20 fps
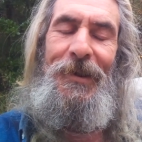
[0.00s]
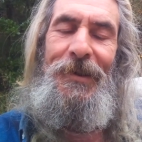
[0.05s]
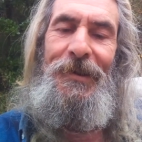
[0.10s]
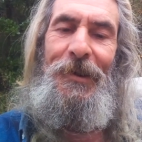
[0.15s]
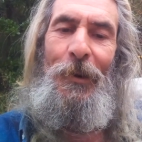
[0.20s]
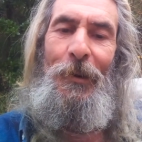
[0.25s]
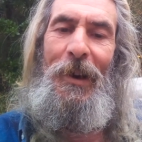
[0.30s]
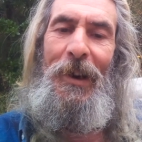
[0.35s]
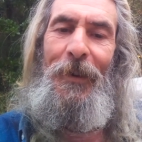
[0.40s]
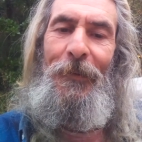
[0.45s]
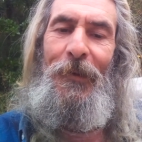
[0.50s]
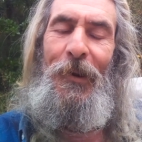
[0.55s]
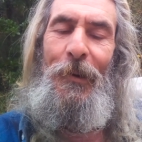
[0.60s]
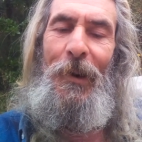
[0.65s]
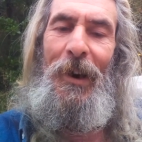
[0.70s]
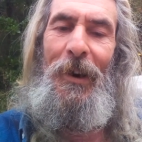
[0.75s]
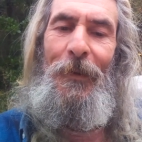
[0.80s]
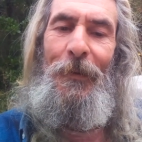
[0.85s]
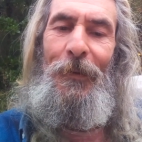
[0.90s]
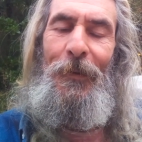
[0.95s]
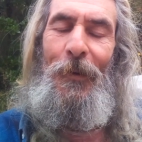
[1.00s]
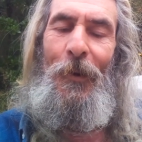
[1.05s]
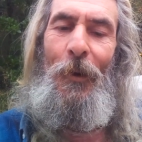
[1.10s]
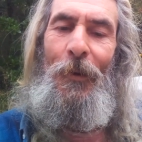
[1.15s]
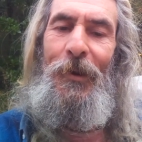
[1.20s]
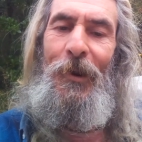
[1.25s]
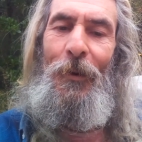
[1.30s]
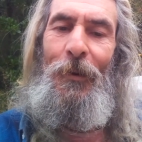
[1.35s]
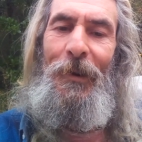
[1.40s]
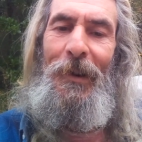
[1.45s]
So if you have
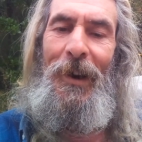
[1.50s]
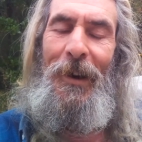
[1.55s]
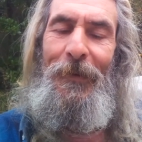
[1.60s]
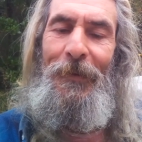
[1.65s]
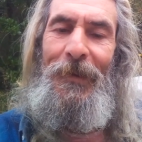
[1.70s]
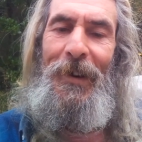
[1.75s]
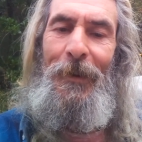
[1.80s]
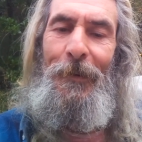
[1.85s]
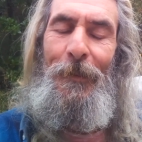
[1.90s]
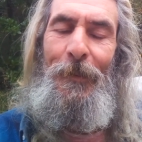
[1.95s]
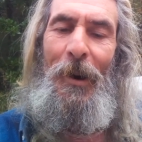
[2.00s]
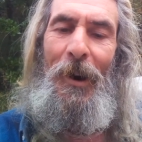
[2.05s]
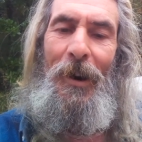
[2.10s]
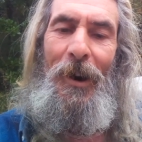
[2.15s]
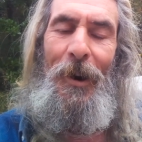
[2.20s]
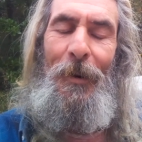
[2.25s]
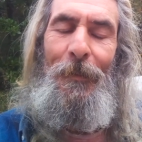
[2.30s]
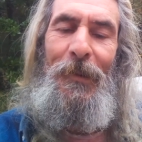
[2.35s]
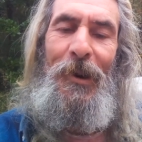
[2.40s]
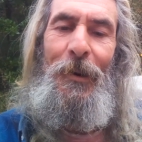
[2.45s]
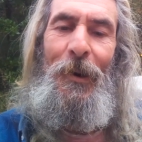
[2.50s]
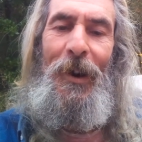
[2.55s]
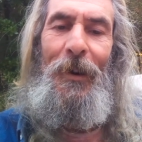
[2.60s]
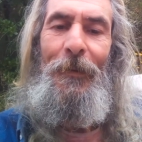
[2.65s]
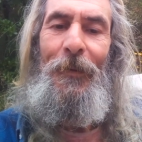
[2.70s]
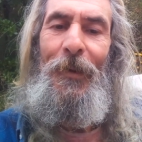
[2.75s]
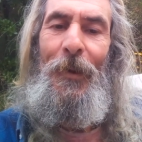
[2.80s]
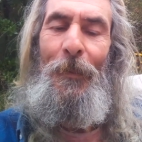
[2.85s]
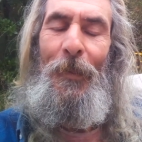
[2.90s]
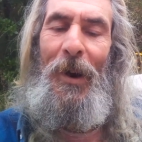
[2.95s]
on your left palm you have
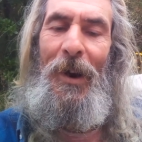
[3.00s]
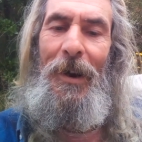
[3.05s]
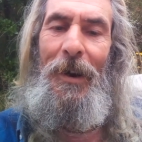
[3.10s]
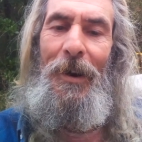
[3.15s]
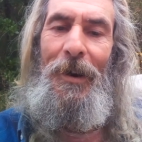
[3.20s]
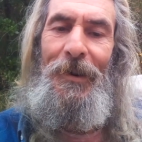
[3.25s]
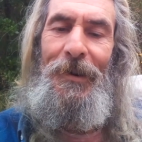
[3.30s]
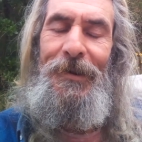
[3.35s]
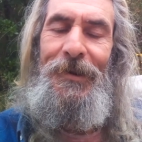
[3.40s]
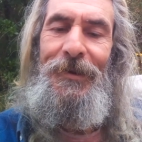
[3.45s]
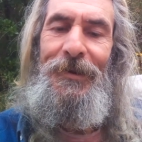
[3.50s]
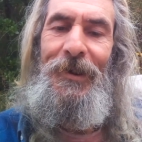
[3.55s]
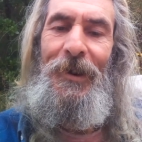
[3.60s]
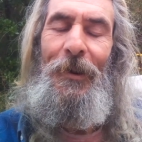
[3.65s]
the past,